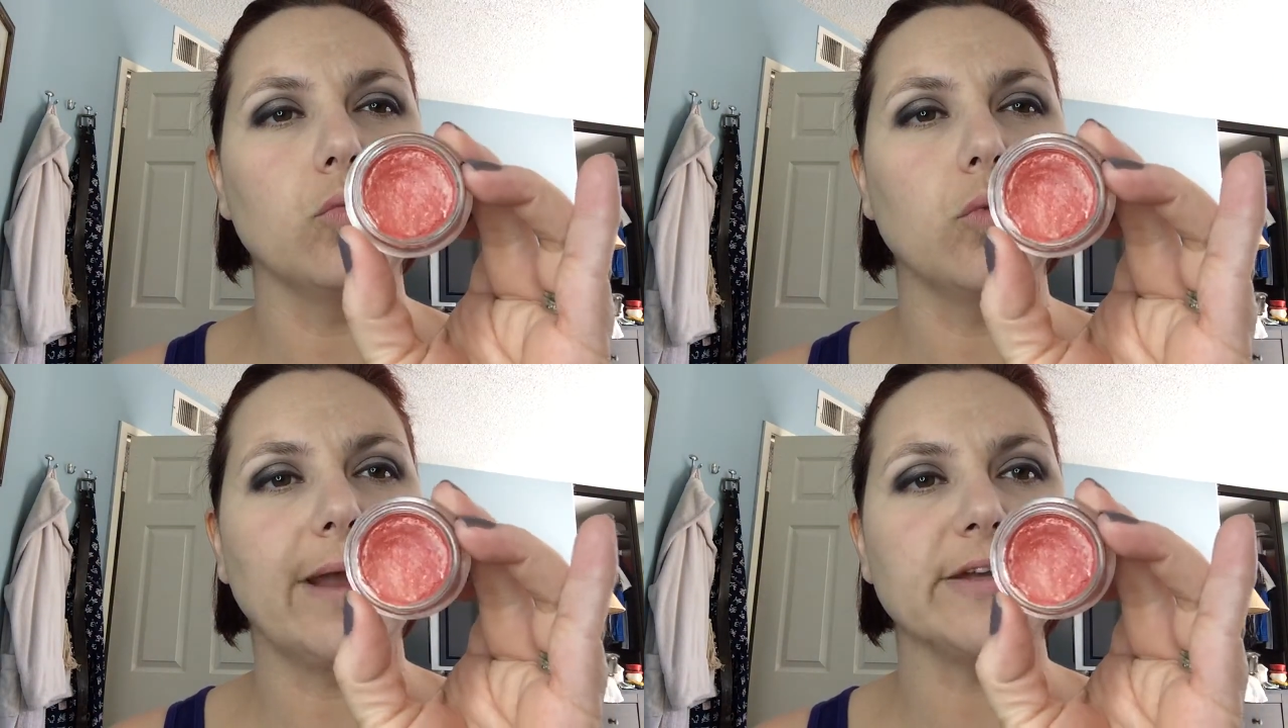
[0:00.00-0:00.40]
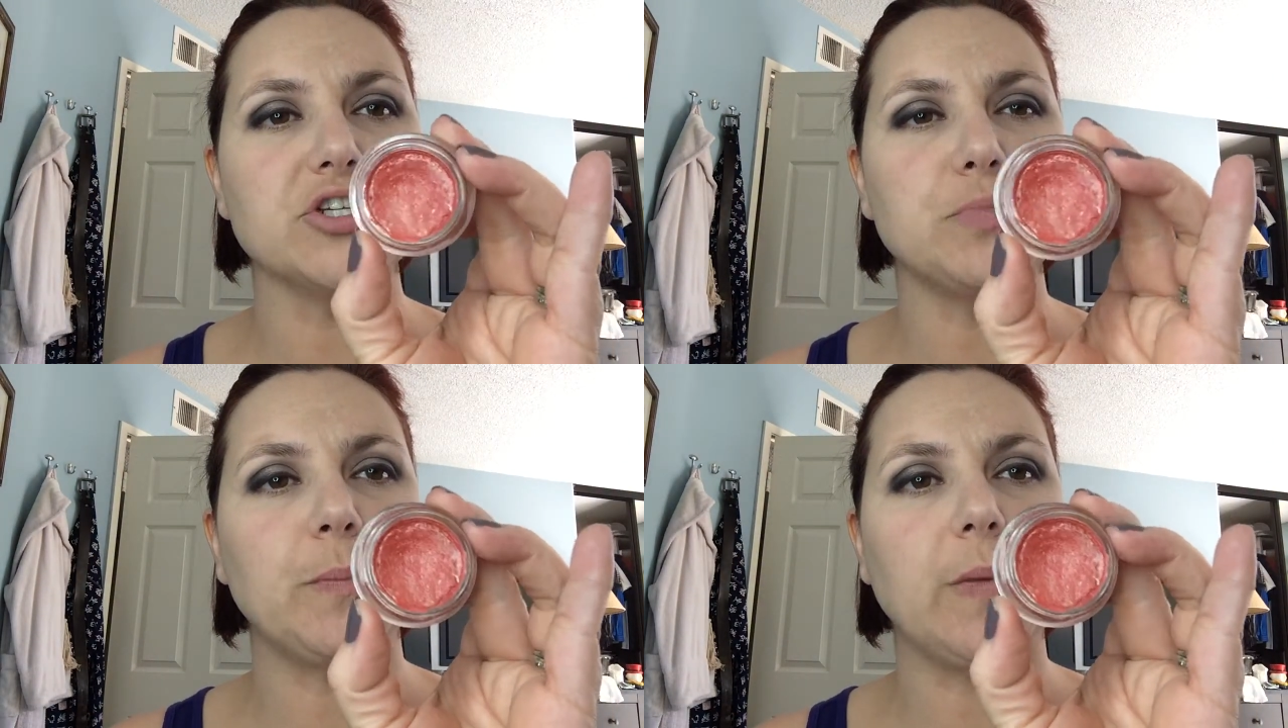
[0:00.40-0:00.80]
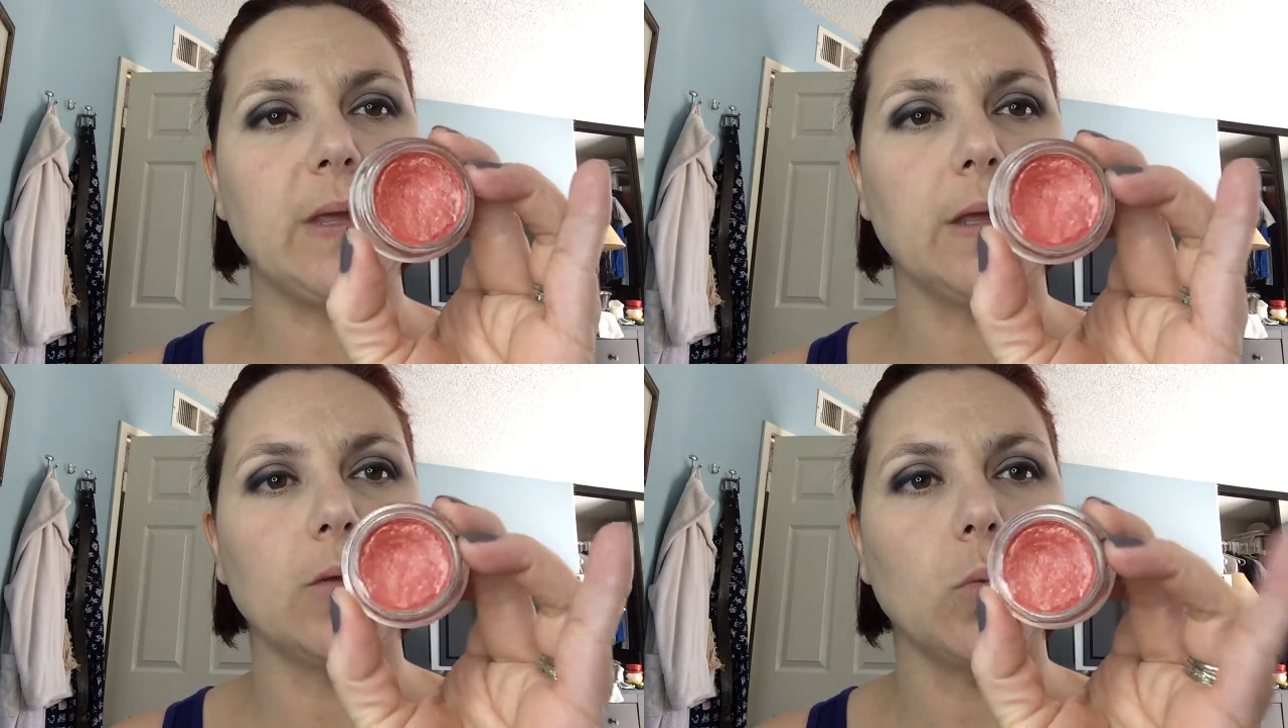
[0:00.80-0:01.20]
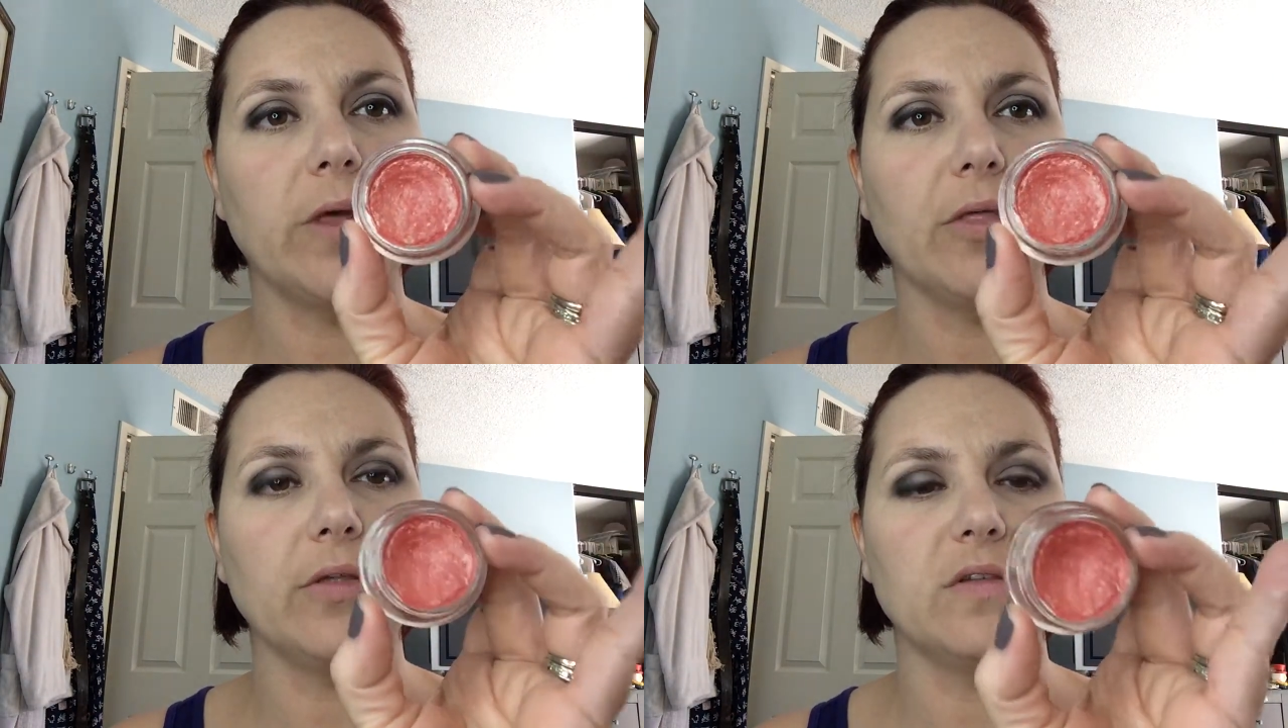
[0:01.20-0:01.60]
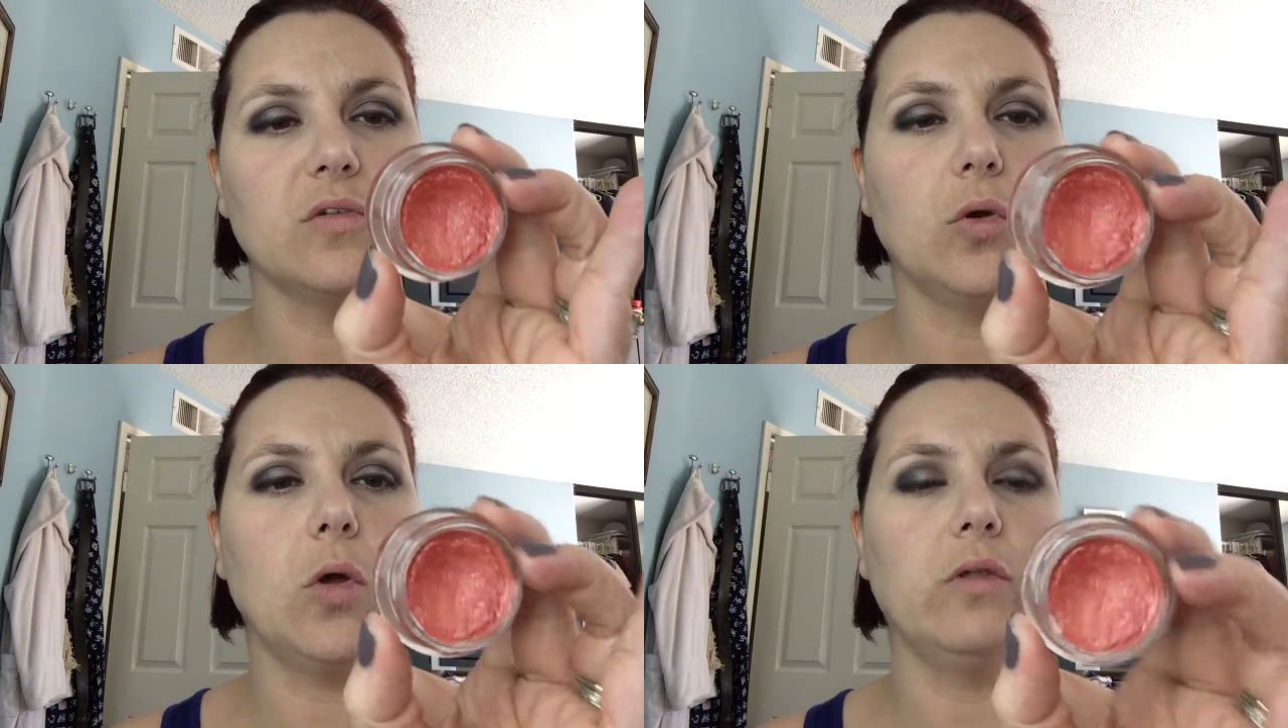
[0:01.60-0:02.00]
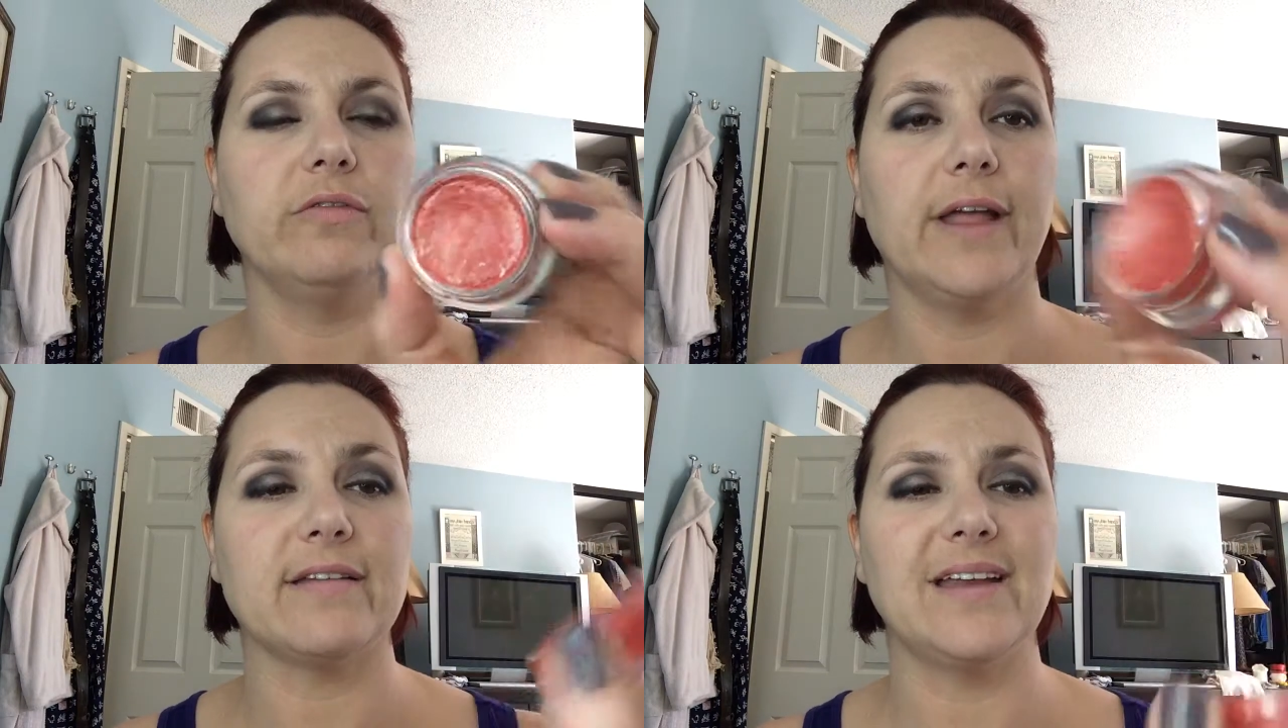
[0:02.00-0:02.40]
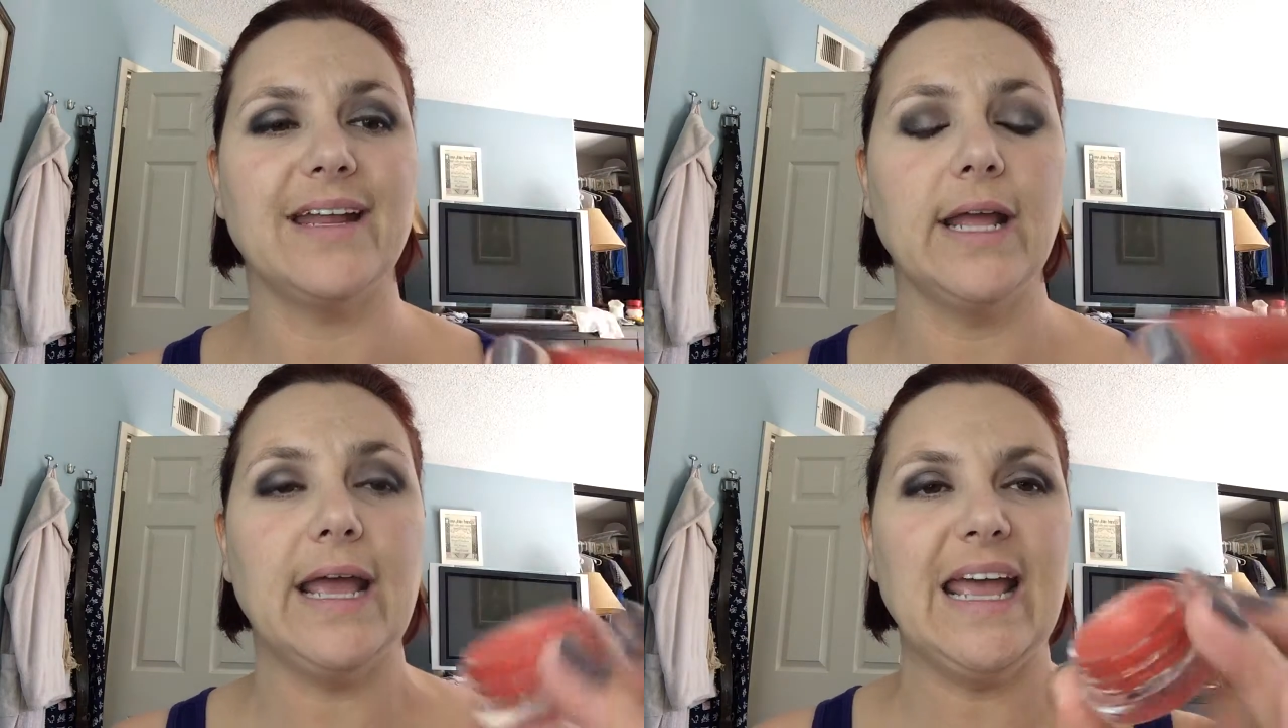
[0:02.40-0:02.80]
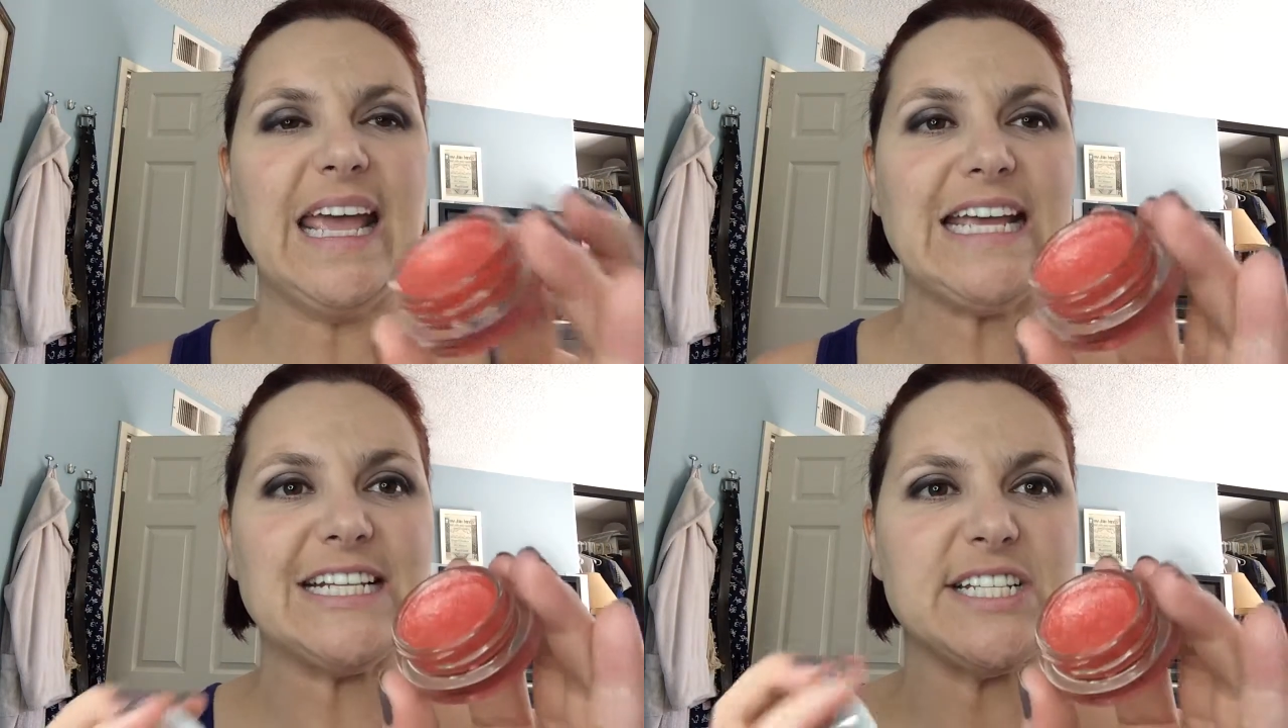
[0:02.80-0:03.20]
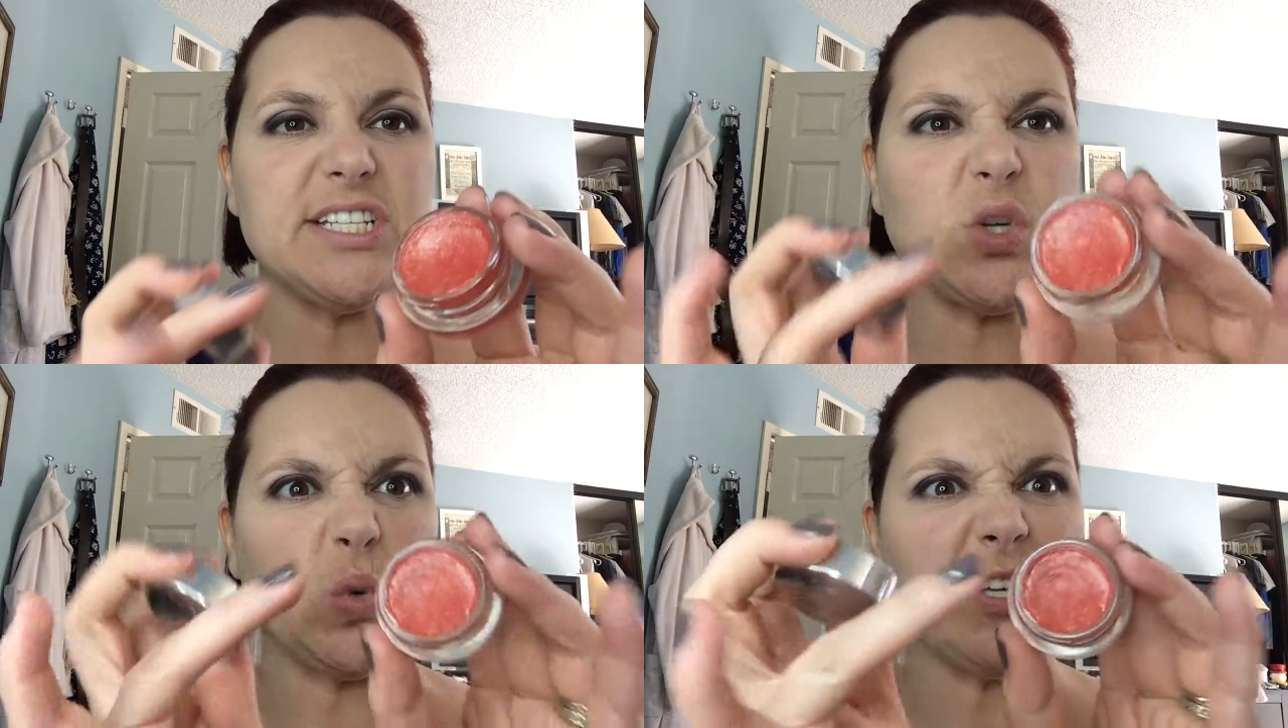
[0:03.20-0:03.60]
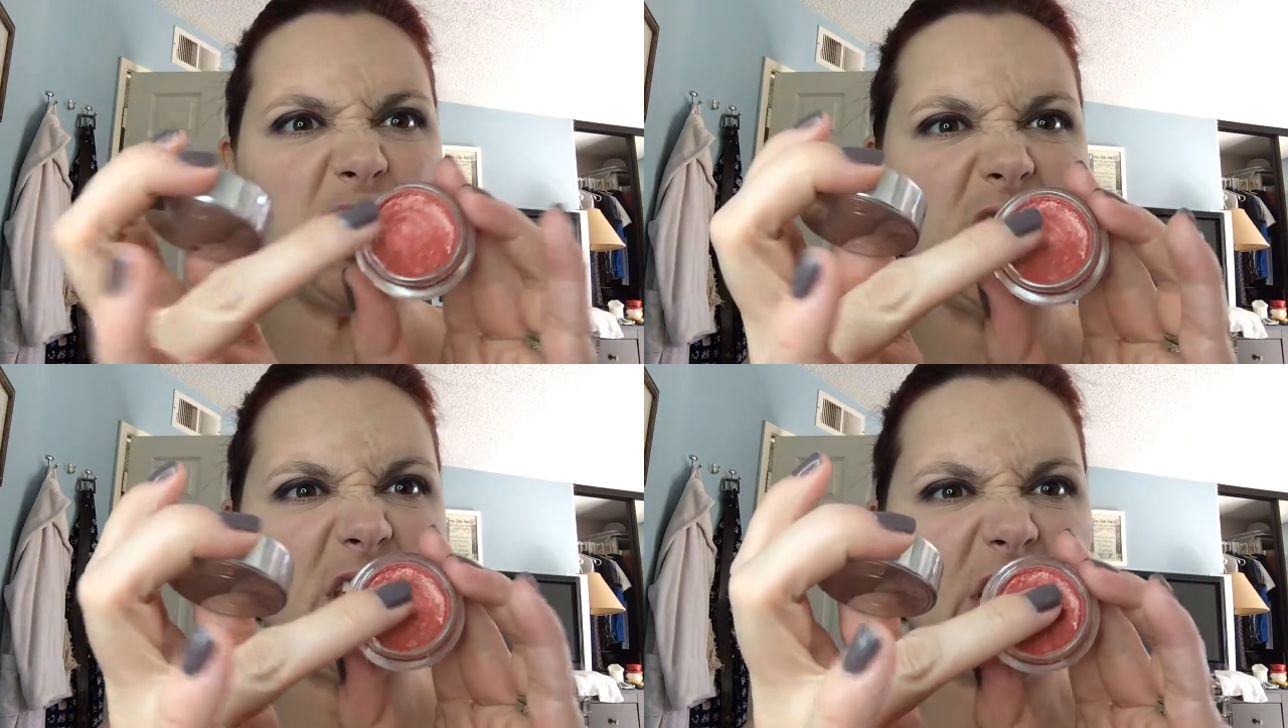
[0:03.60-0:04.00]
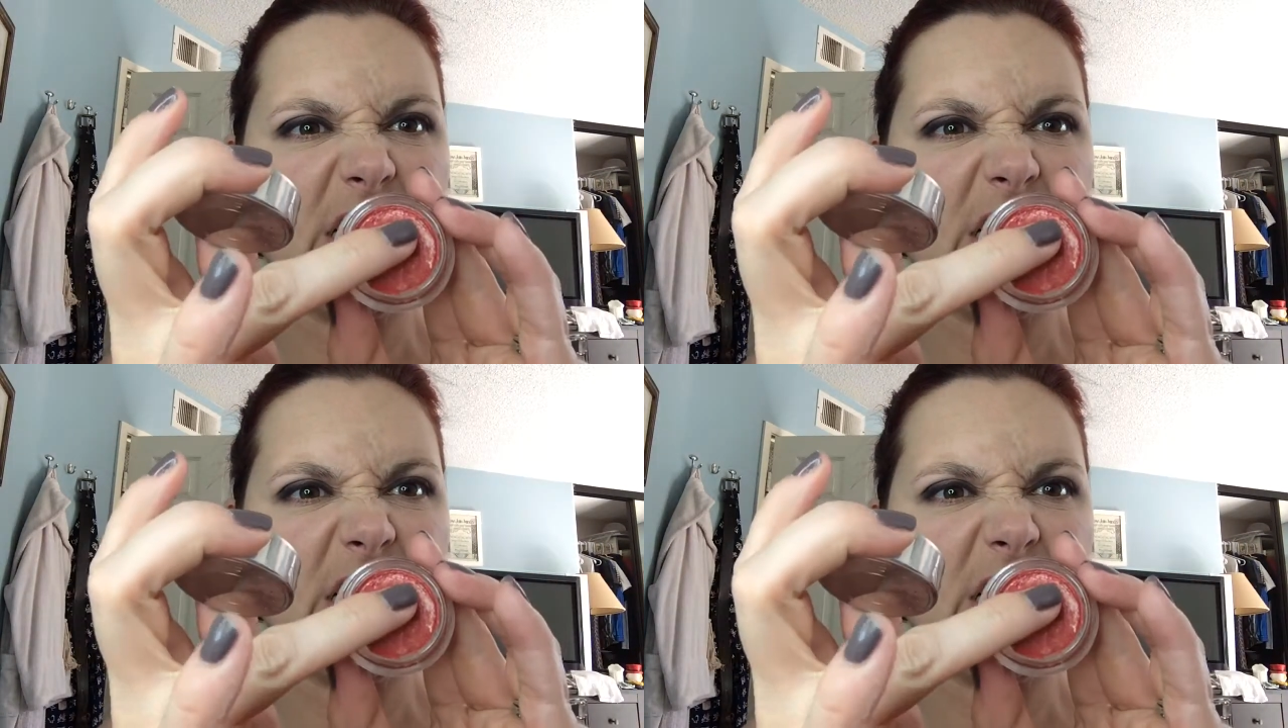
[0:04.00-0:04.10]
reddish pink with all these little gold flecks in it. It's squishy.